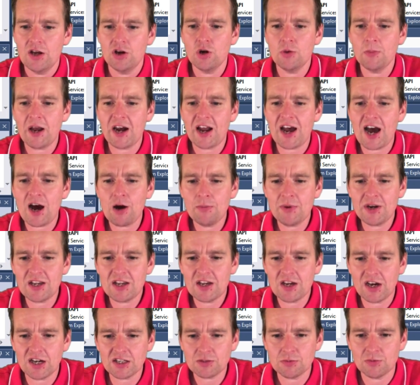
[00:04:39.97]
no matter how many
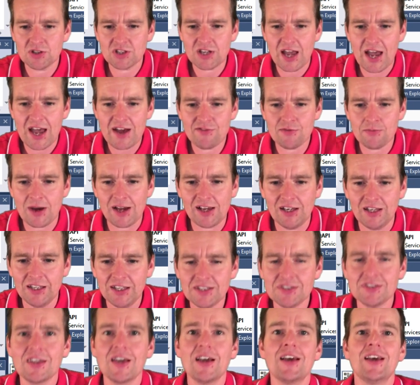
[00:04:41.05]
customers I have in my
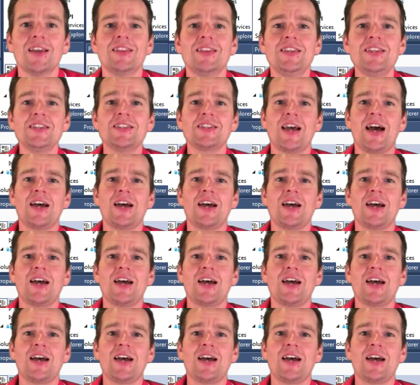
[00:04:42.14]
list, these